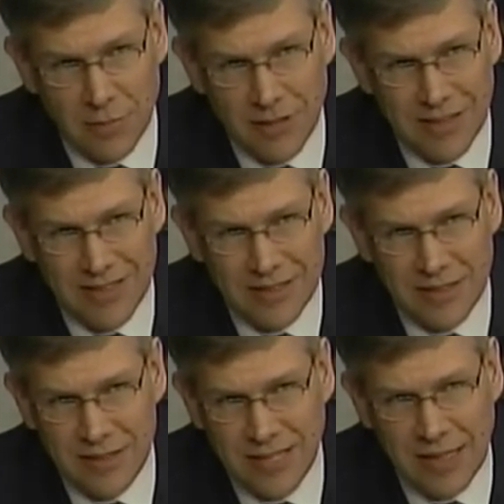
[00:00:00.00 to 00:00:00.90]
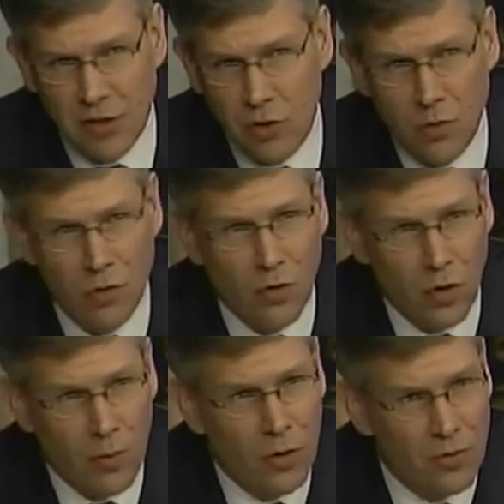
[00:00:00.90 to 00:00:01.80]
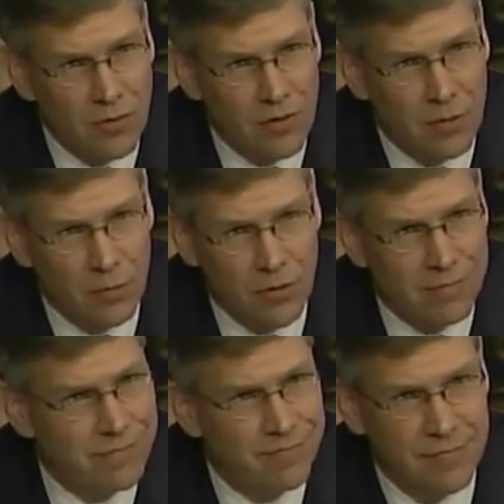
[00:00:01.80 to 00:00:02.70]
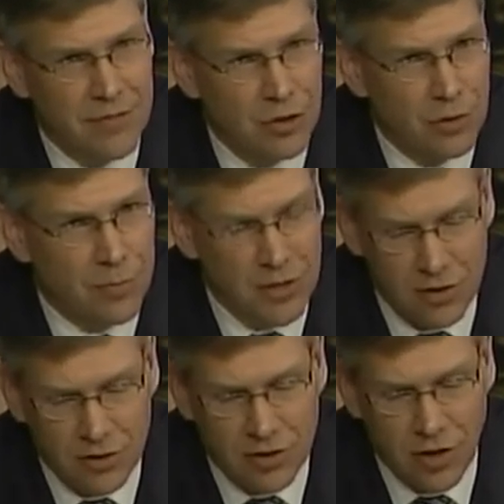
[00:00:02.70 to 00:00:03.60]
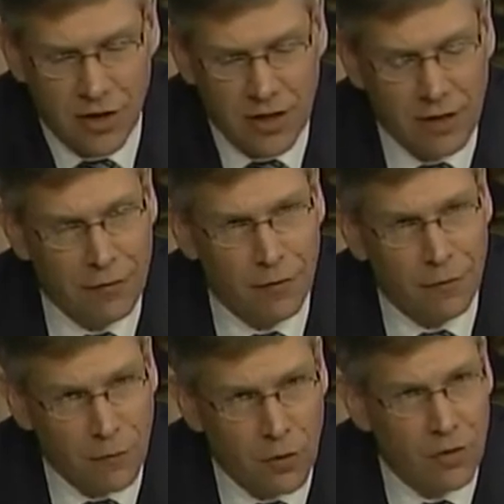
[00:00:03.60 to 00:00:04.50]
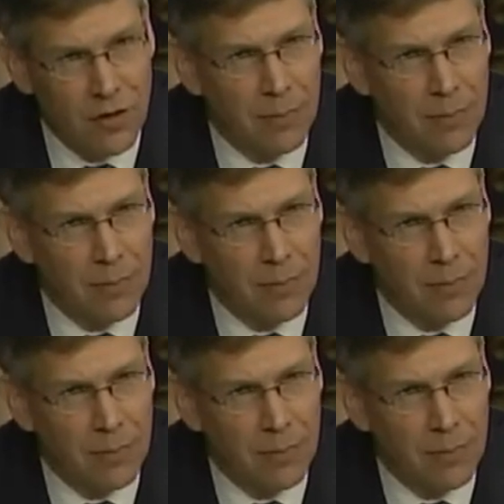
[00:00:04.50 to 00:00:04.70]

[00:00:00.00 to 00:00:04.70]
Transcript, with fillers: I mean, is, is that the new normal that, we're, that you're potentially targeting for full